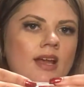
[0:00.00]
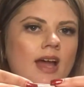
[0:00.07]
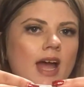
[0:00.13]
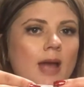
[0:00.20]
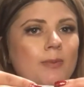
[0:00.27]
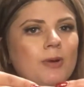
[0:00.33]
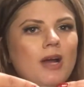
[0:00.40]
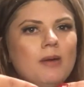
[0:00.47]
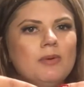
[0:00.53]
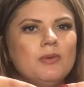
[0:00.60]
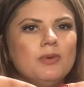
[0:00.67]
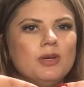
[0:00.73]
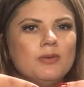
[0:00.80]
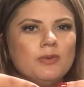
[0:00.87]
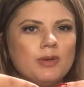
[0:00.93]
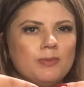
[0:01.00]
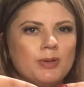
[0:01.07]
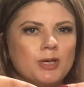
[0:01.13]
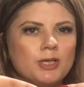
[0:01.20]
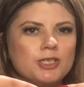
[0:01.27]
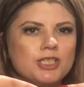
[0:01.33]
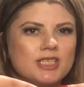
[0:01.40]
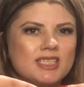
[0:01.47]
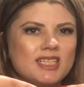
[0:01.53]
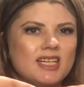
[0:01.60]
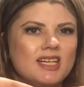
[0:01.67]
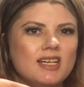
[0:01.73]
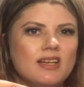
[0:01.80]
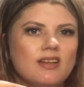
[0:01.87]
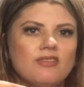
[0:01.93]
I probably wouldn't repurchase
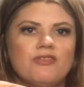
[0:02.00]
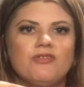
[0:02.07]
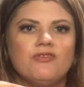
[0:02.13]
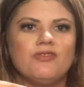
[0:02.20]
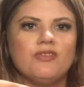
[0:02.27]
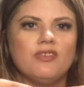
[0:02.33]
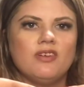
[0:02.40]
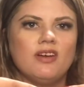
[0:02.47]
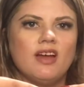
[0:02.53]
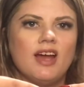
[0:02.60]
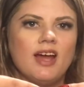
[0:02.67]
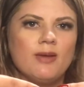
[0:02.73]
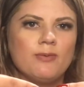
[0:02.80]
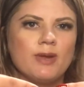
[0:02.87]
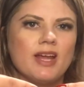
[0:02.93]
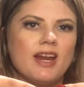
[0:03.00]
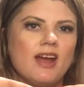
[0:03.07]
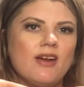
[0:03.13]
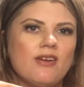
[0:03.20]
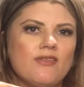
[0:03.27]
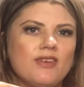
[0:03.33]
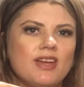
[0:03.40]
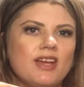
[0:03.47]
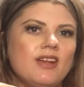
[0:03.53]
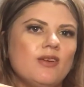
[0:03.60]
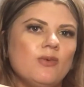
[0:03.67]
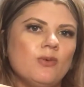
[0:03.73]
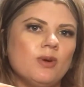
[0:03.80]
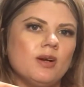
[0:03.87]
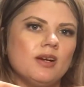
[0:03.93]
it if I ran out of it
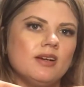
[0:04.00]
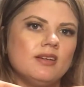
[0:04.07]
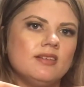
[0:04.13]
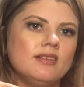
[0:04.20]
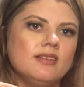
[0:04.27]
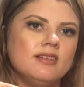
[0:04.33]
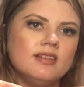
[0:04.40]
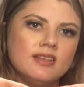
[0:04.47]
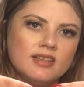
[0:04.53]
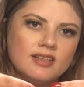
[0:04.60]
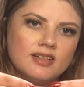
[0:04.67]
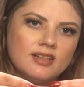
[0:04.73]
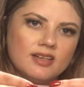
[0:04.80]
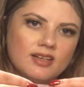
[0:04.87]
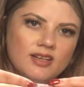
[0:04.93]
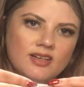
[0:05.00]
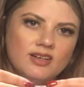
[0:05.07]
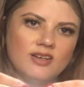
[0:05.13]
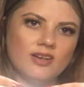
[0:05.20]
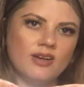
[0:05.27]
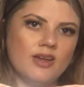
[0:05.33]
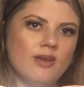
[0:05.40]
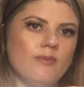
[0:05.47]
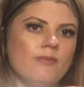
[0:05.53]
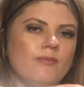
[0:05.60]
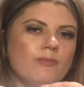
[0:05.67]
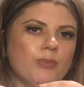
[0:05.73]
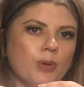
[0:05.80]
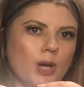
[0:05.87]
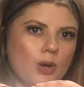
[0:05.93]
or it
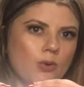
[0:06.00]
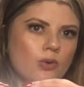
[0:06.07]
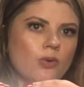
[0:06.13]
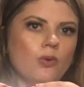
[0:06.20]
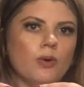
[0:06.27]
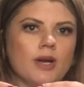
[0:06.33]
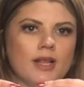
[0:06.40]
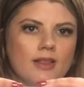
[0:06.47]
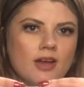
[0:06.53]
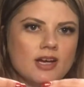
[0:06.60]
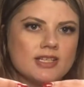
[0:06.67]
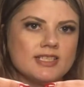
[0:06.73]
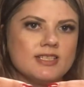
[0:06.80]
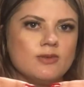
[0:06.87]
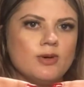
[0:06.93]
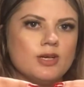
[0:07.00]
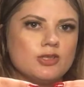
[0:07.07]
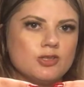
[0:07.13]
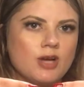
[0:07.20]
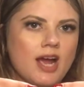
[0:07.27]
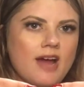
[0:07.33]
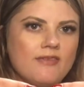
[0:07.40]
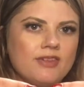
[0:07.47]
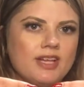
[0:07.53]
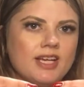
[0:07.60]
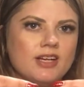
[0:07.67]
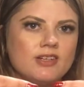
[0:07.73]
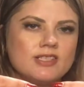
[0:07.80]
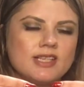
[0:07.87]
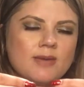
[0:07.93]
broke or I lost it while
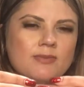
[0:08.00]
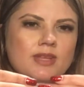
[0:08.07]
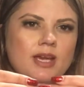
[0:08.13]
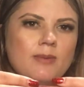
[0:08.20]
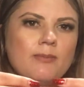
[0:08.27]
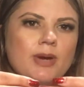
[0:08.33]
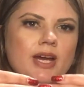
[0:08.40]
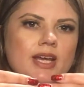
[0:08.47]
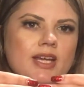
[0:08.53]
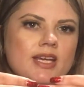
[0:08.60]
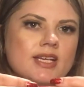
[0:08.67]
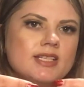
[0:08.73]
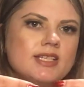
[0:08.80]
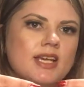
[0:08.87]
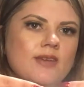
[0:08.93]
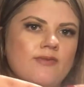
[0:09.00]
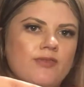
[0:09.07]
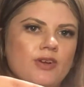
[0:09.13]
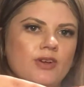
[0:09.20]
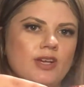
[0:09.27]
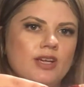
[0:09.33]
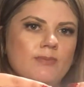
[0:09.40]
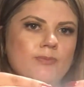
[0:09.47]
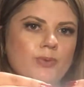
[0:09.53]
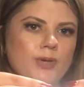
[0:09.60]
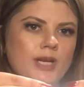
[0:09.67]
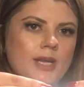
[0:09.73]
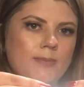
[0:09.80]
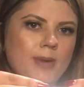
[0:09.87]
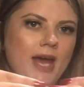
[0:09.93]
traveling or something, but it is a very
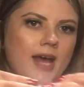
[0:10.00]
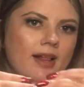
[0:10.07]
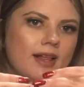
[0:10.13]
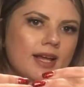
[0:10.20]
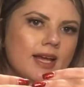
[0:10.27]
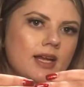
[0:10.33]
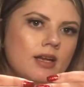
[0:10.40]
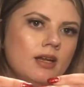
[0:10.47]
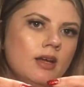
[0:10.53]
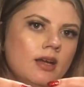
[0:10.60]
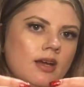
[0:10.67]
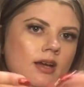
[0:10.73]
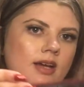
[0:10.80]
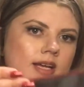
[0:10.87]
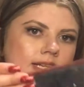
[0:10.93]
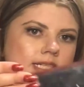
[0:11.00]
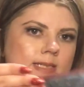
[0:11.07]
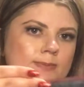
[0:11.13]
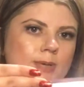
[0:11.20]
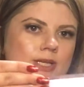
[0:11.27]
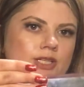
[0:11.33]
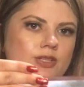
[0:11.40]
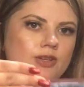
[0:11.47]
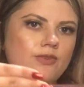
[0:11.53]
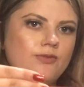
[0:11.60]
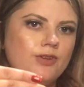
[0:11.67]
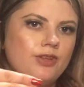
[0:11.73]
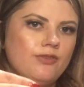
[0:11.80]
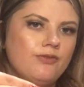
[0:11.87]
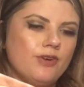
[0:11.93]
pretty palette, especially
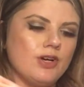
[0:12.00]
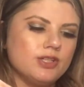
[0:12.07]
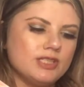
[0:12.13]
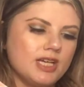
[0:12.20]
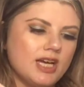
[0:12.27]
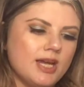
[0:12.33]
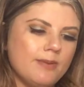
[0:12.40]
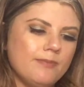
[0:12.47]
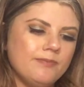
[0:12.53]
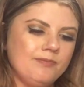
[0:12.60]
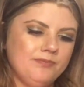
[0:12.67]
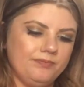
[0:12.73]
for the fall time.